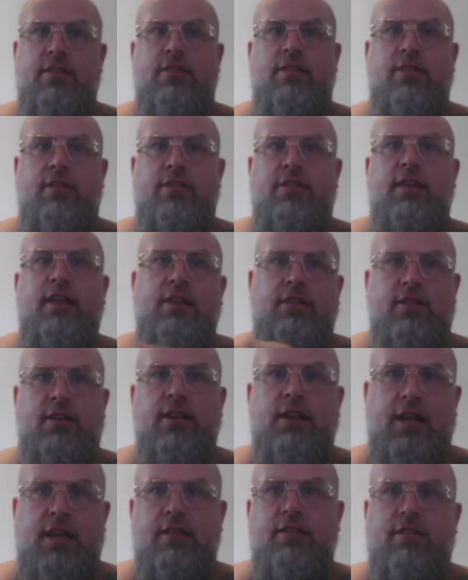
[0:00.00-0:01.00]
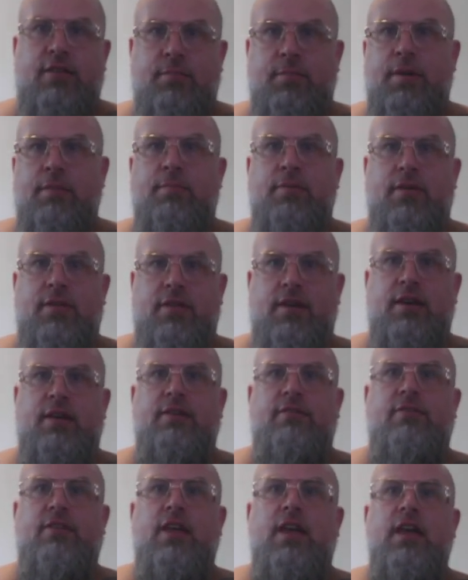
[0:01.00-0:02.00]
the thing that needs to be
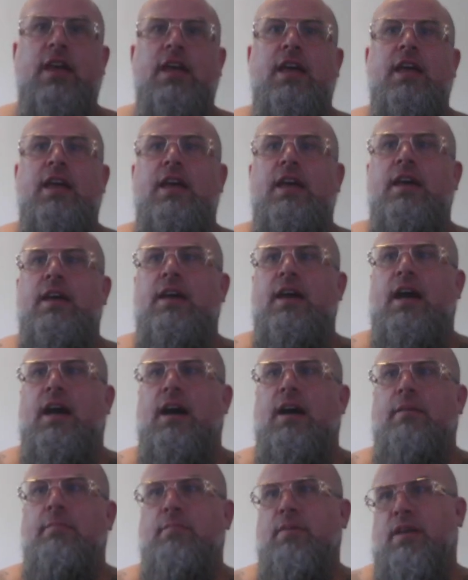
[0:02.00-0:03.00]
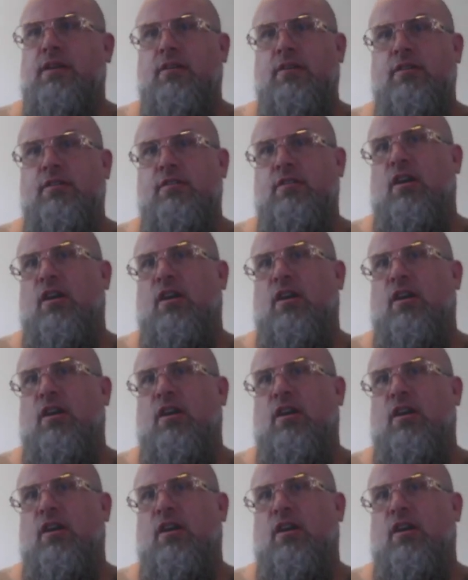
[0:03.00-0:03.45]
perceived, because